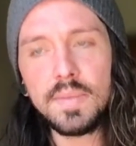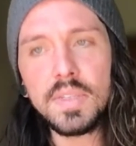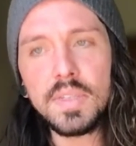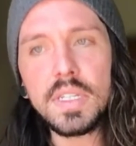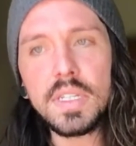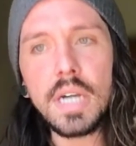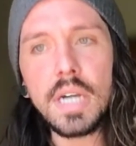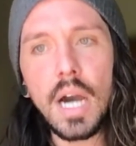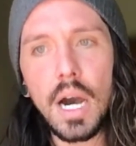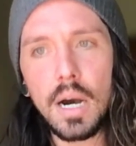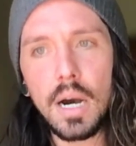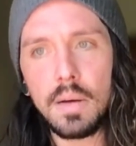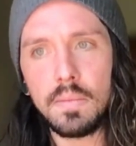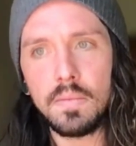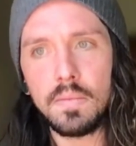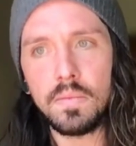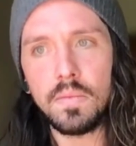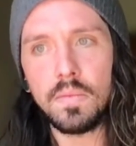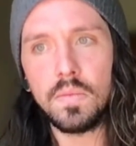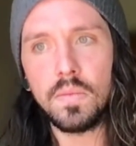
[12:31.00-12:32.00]

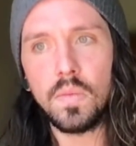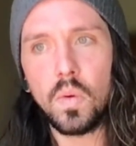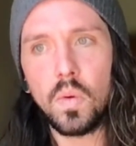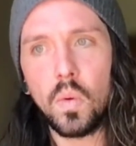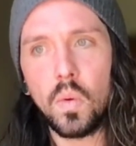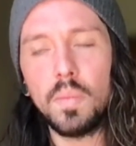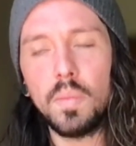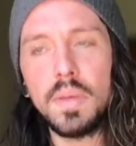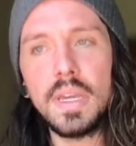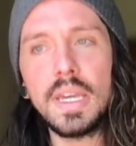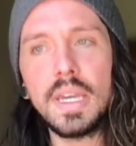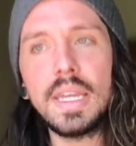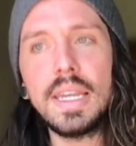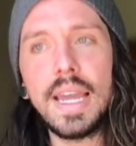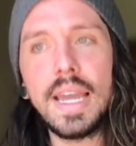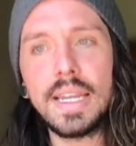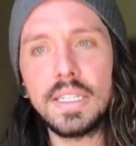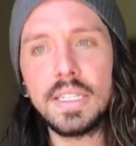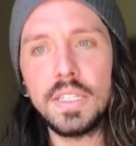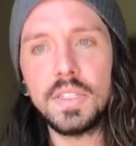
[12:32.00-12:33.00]
come or be
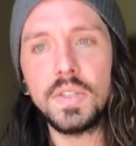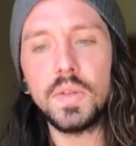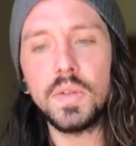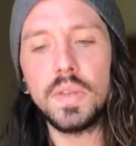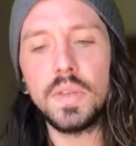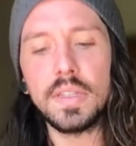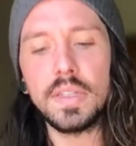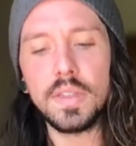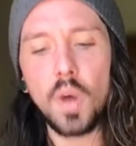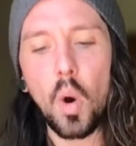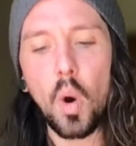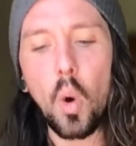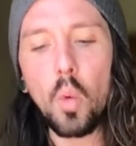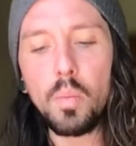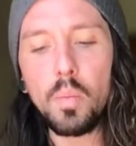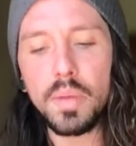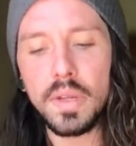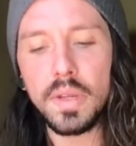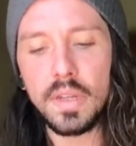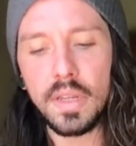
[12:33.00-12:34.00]
connected to this
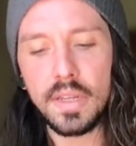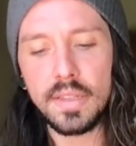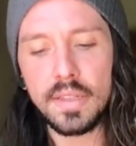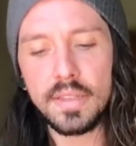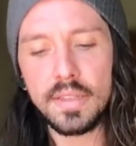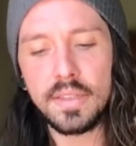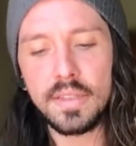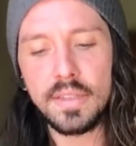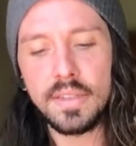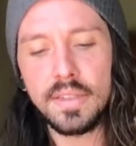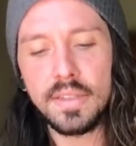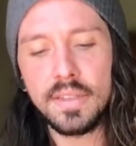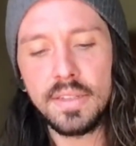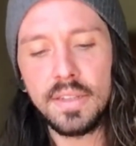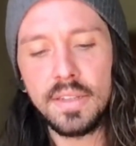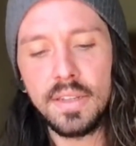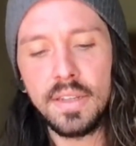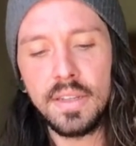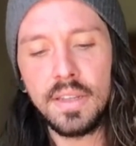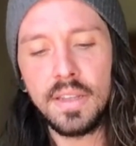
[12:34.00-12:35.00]
openness
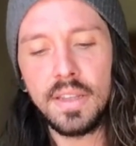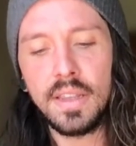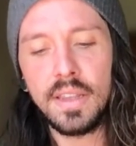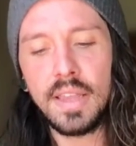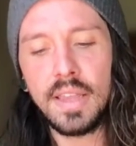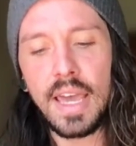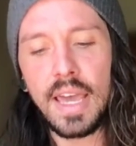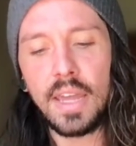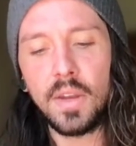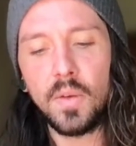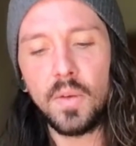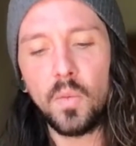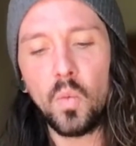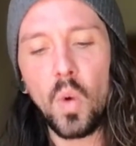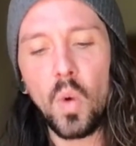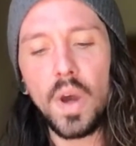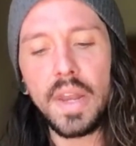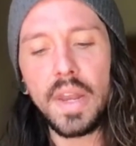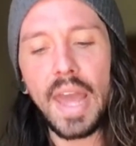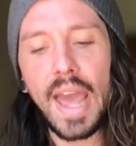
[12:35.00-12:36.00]
that
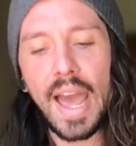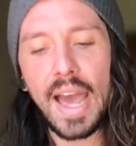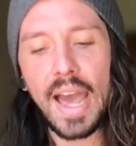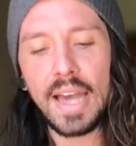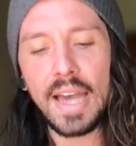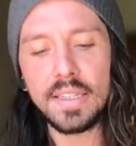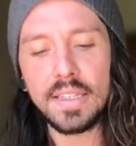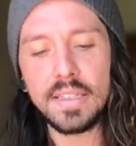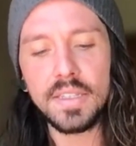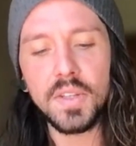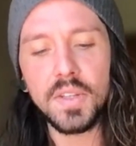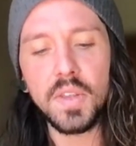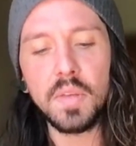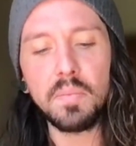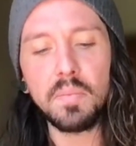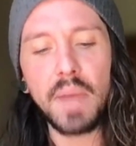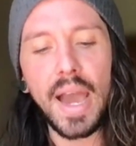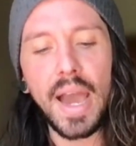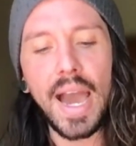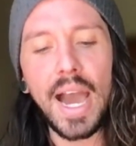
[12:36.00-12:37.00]
one has to the
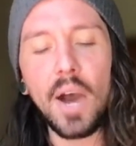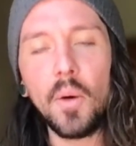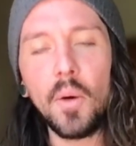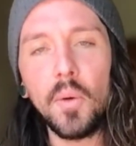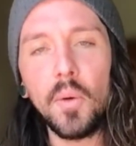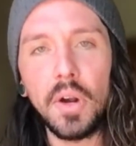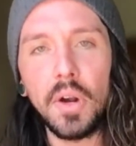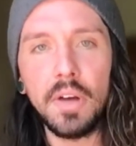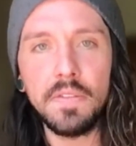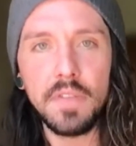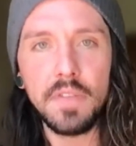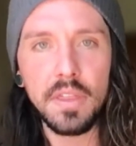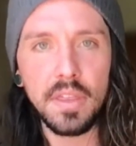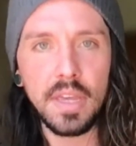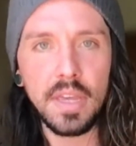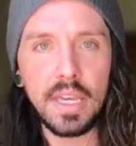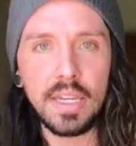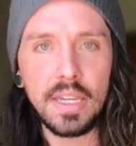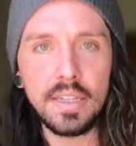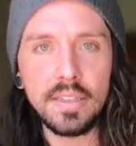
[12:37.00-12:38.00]
power of
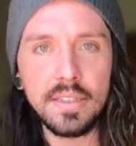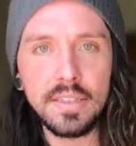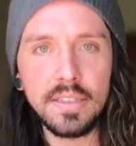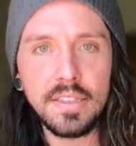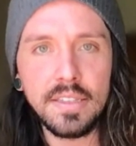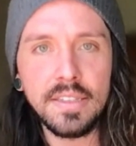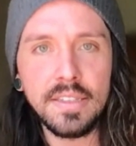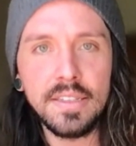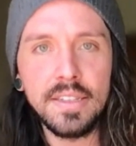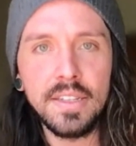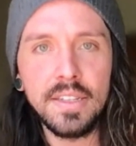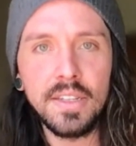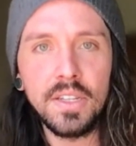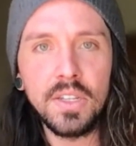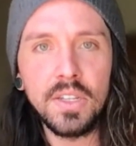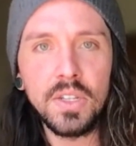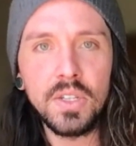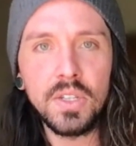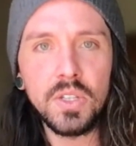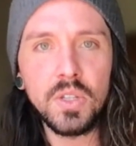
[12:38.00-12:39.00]
things
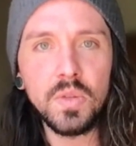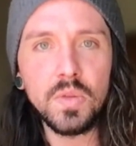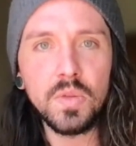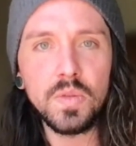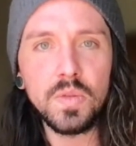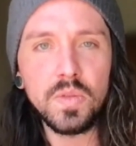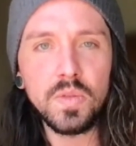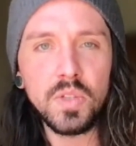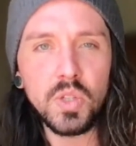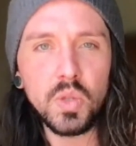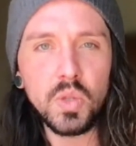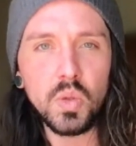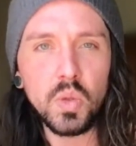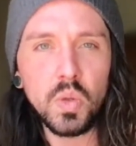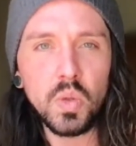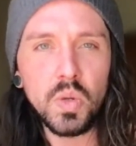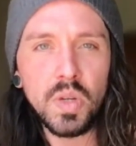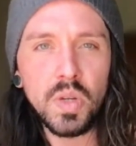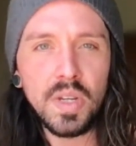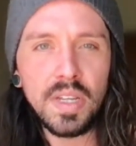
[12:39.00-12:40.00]
to
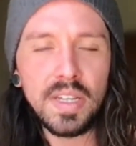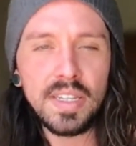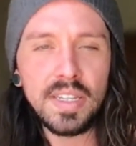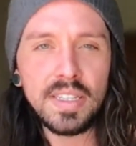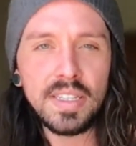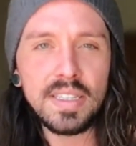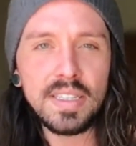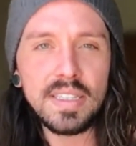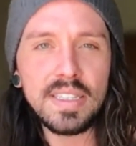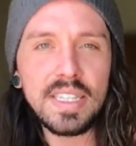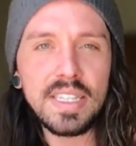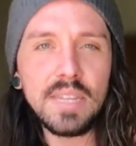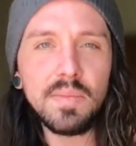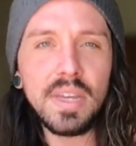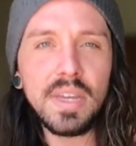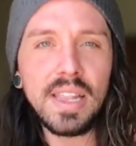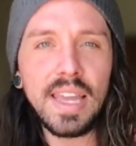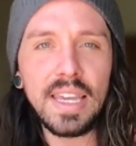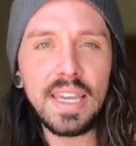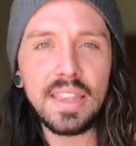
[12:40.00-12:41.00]

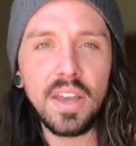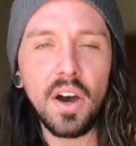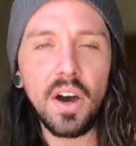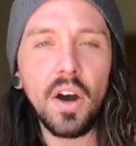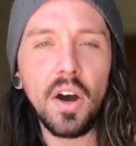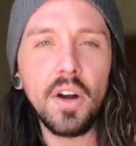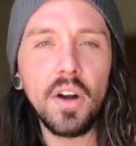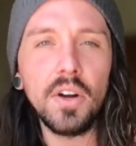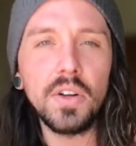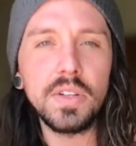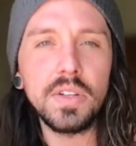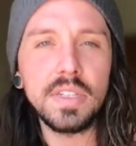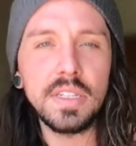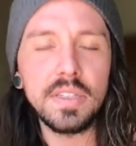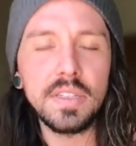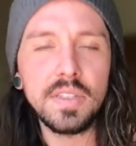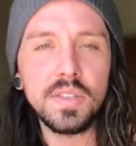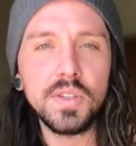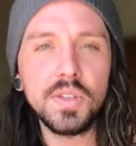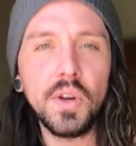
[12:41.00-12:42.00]
stimulate the heart and
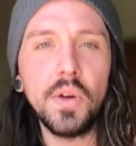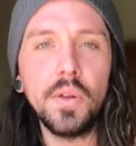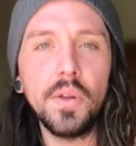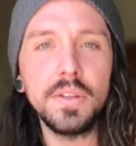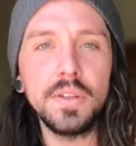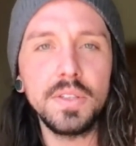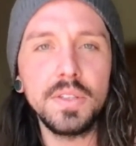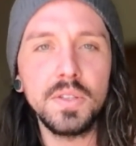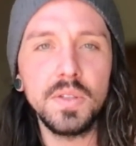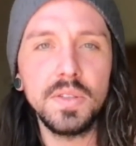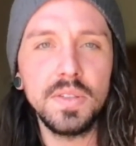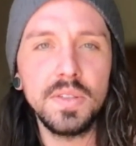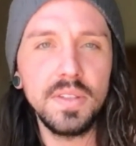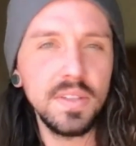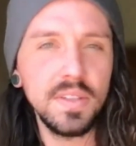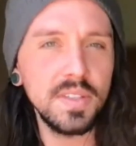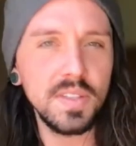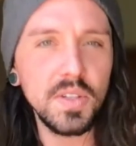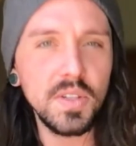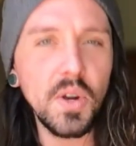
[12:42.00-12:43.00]
stir
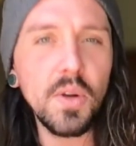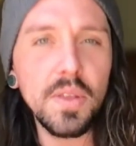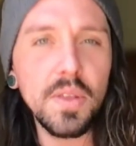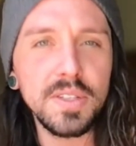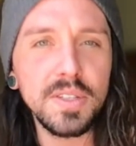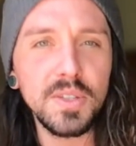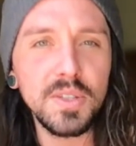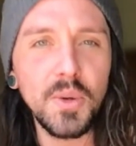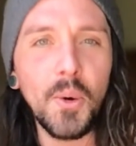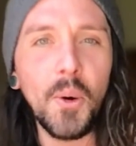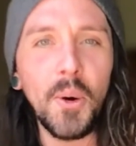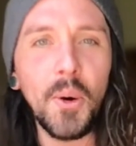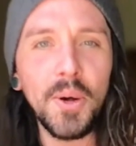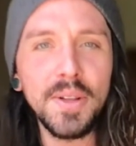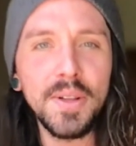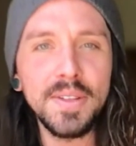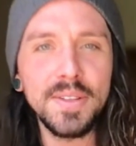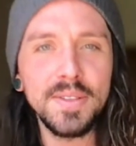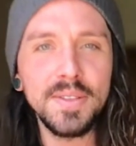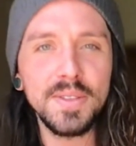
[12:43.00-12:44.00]
the soul,
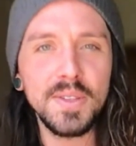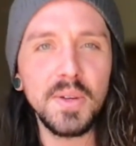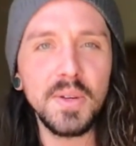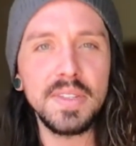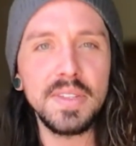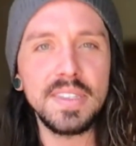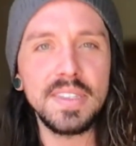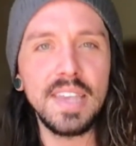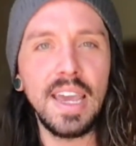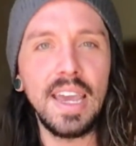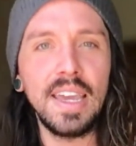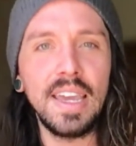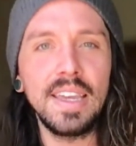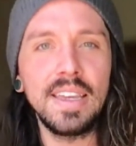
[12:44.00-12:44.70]
so to say.